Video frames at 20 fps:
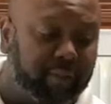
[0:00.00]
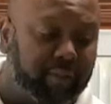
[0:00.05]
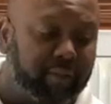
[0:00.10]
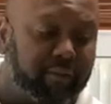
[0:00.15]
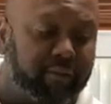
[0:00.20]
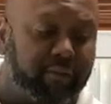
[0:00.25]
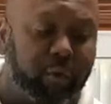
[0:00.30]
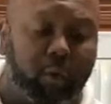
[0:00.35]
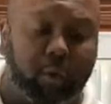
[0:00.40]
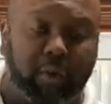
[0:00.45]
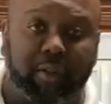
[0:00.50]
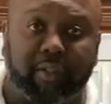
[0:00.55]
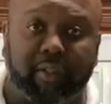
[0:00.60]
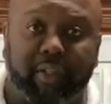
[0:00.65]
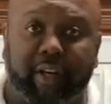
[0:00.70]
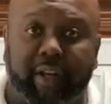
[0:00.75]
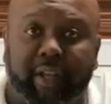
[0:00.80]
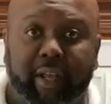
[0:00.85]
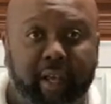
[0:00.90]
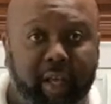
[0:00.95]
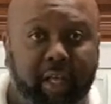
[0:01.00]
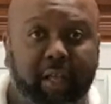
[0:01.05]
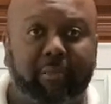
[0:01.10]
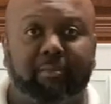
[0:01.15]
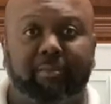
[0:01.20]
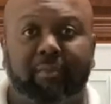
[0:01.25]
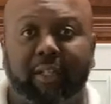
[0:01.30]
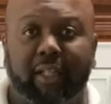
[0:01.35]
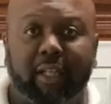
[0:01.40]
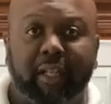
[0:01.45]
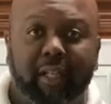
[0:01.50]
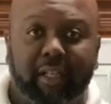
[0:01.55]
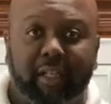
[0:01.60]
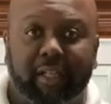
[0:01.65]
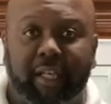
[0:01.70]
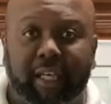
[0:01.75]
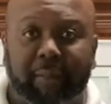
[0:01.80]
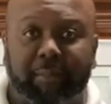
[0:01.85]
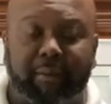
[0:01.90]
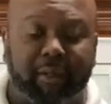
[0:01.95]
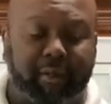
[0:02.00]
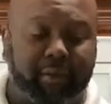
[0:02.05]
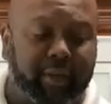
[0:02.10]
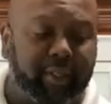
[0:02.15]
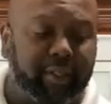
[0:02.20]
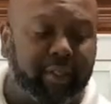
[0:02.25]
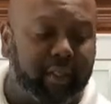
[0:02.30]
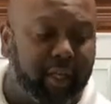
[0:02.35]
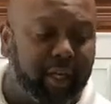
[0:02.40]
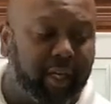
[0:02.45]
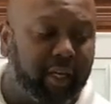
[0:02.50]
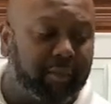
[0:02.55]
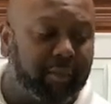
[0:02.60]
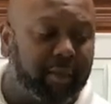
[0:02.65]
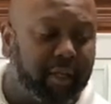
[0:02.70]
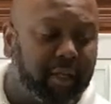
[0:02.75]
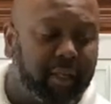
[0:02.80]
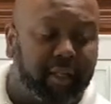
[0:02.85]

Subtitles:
The foil is there to help keep the grease up.